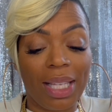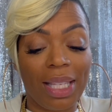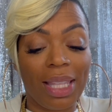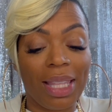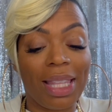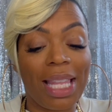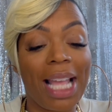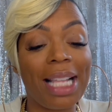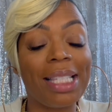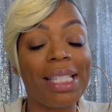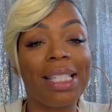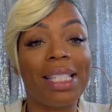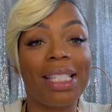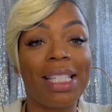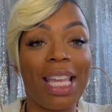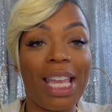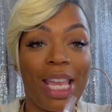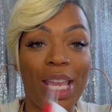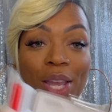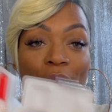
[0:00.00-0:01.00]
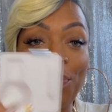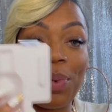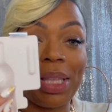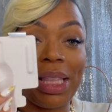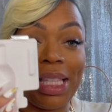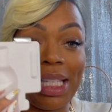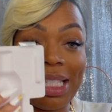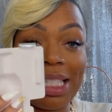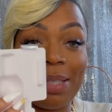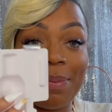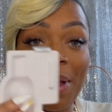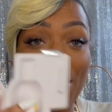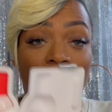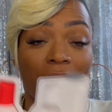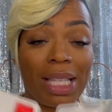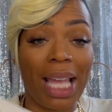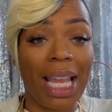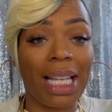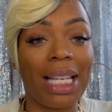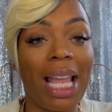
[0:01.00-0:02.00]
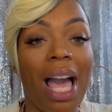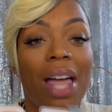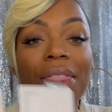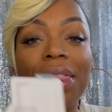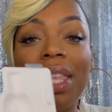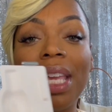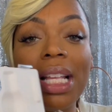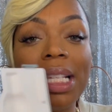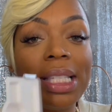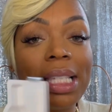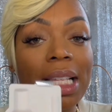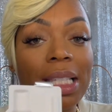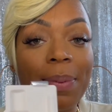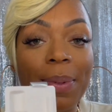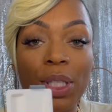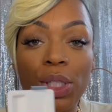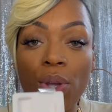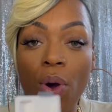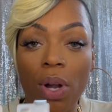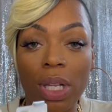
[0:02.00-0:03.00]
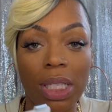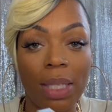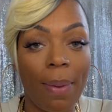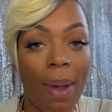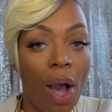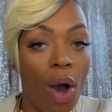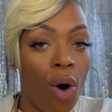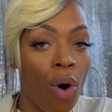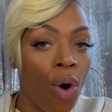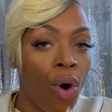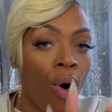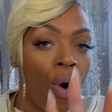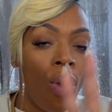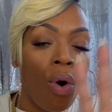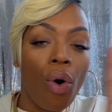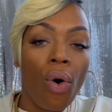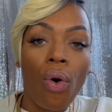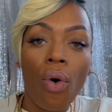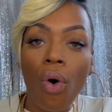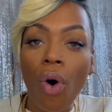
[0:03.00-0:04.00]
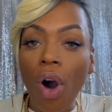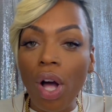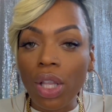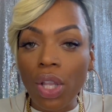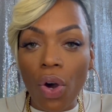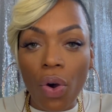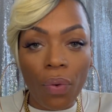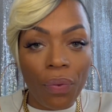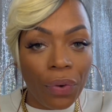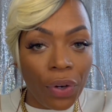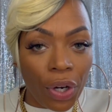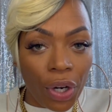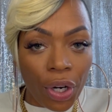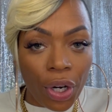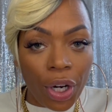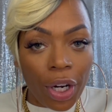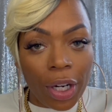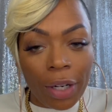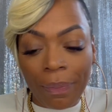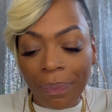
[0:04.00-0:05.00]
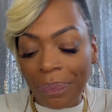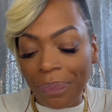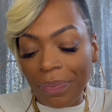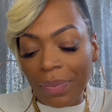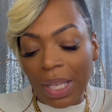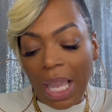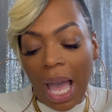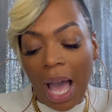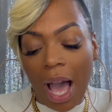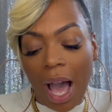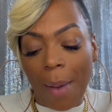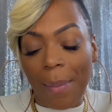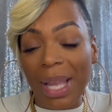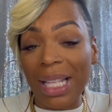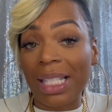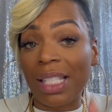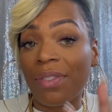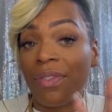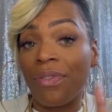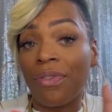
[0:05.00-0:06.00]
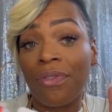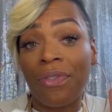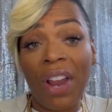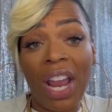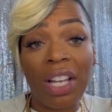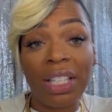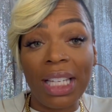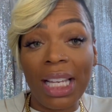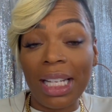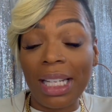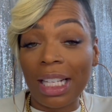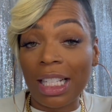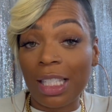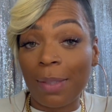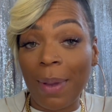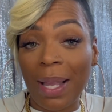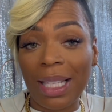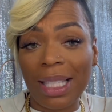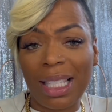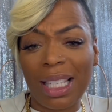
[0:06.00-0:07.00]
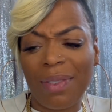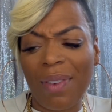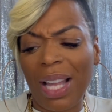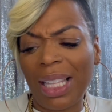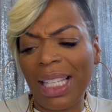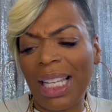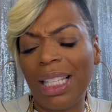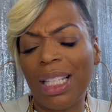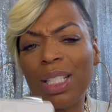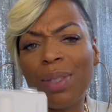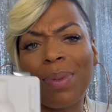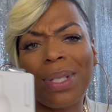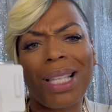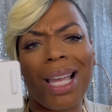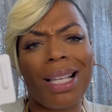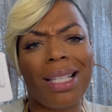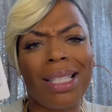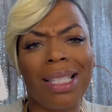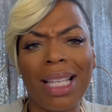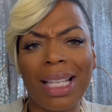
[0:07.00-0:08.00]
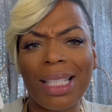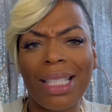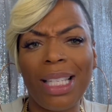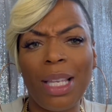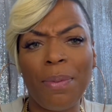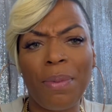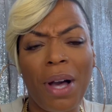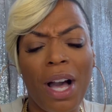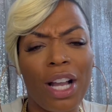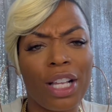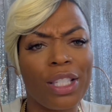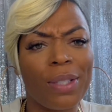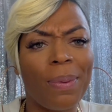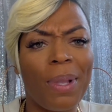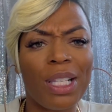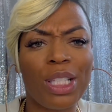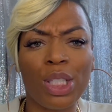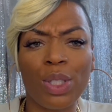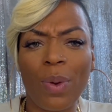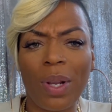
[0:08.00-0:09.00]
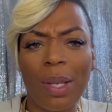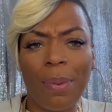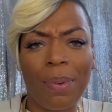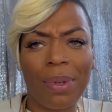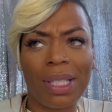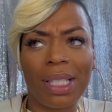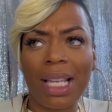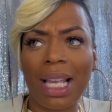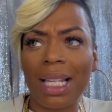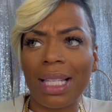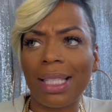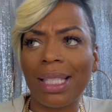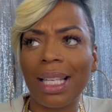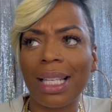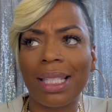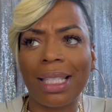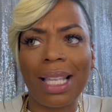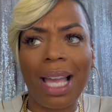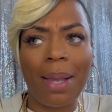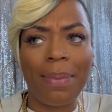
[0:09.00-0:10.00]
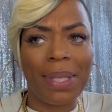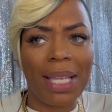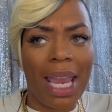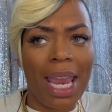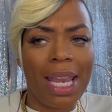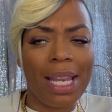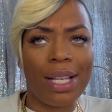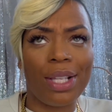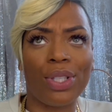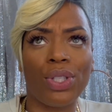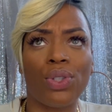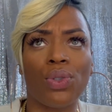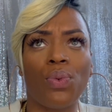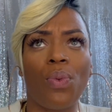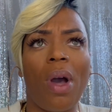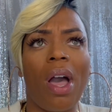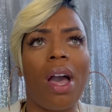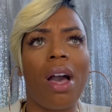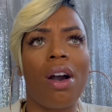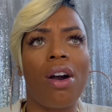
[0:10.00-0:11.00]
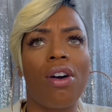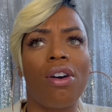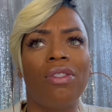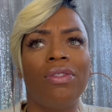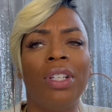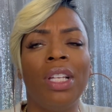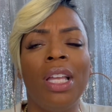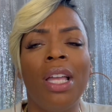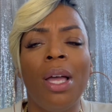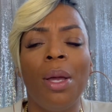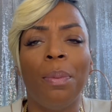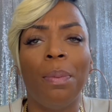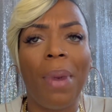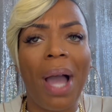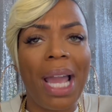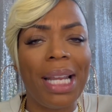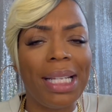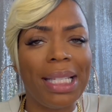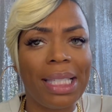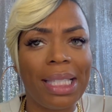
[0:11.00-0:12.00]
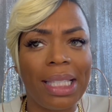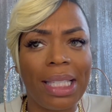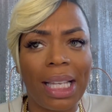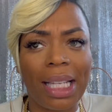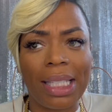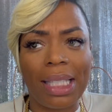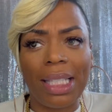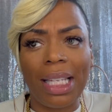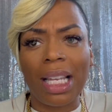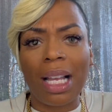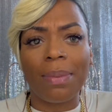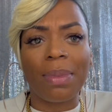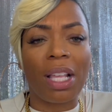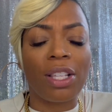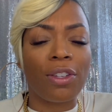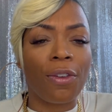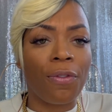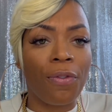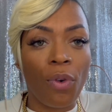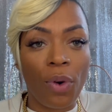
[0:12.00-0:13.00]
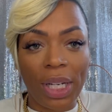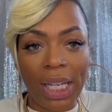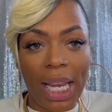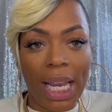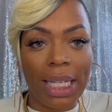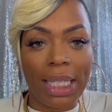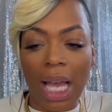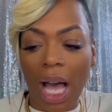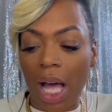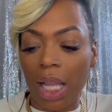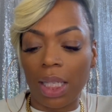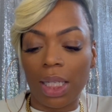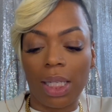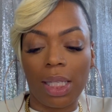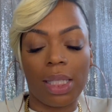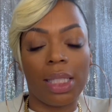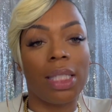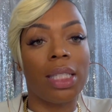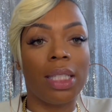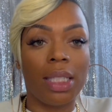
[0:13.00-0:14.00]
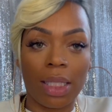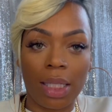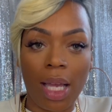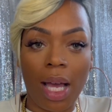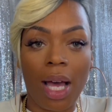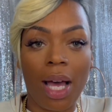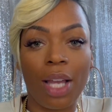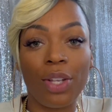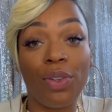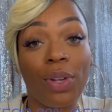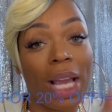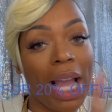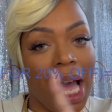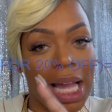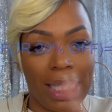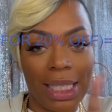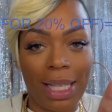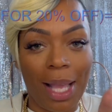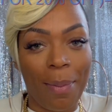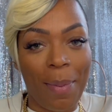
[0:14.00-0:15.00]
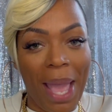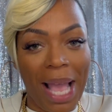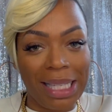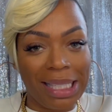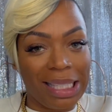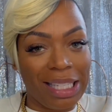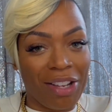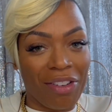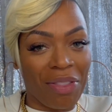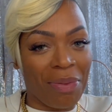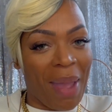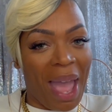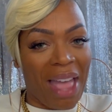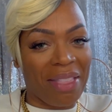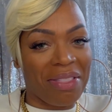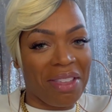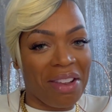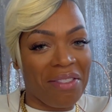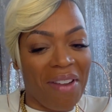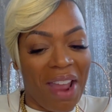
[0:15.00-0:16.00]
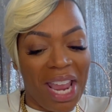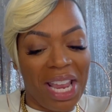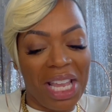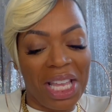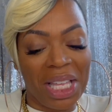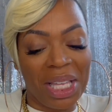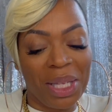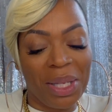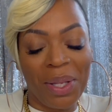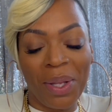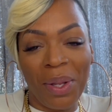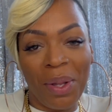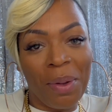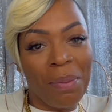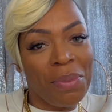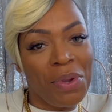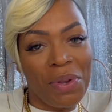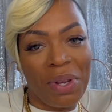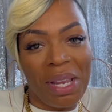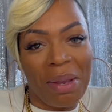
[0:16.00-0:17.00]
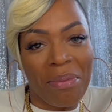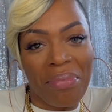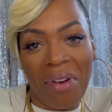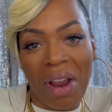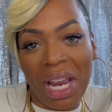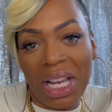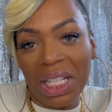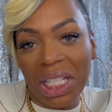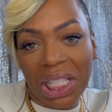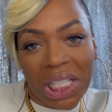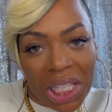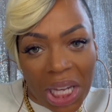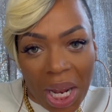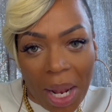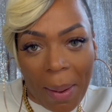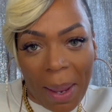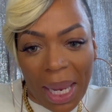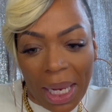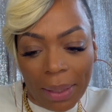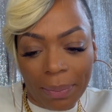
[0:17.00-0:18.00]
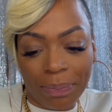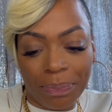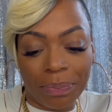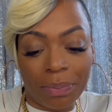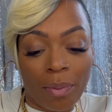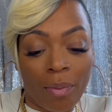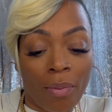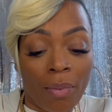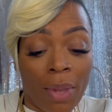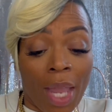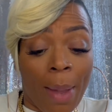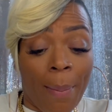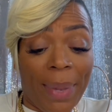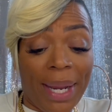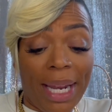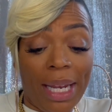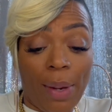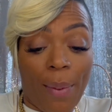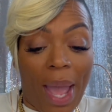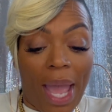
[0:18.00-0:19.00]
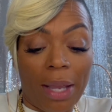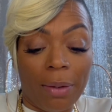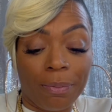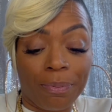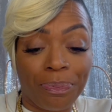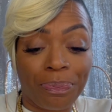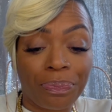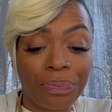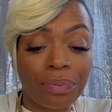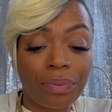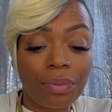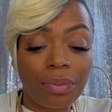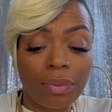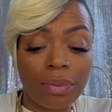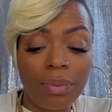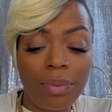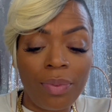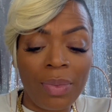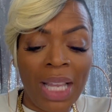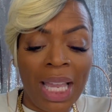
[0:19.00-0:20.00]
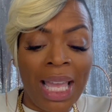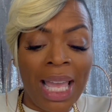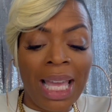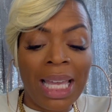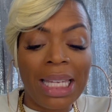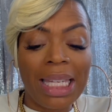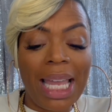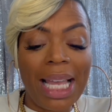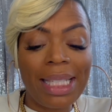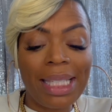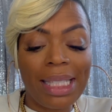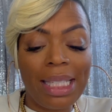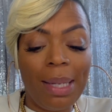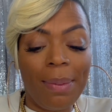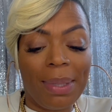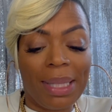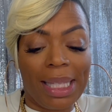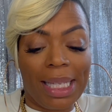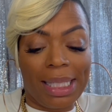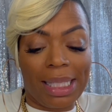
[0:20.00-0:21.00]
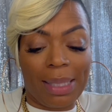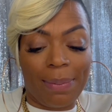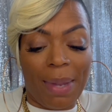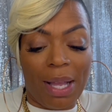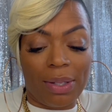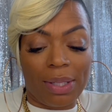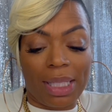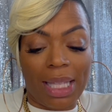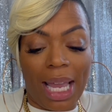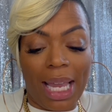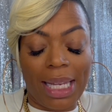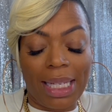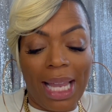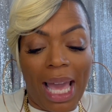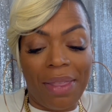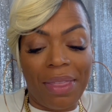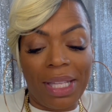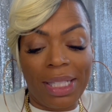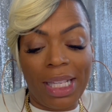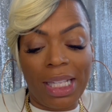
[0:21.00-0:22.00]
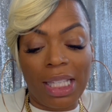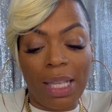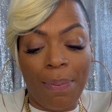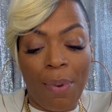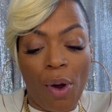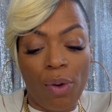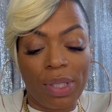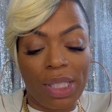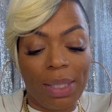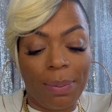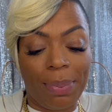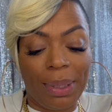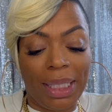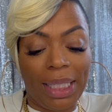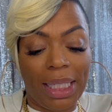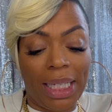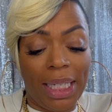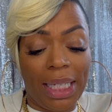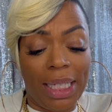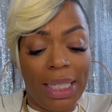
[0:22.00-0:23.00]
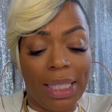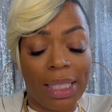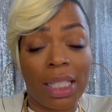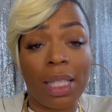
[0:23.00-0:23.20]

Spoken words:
let's see what this smells like. Now, this has been talked about all over. It's fairly inexpensive. I think this was like $60 plus 20%. 6 times 8 is 12. Minus 60 comes out to $48. Uh-huh. You like how I did that math there, right? Beauty and brains. You know what I mean? But anyway, let's see what this smells like. Now, this is supposed to be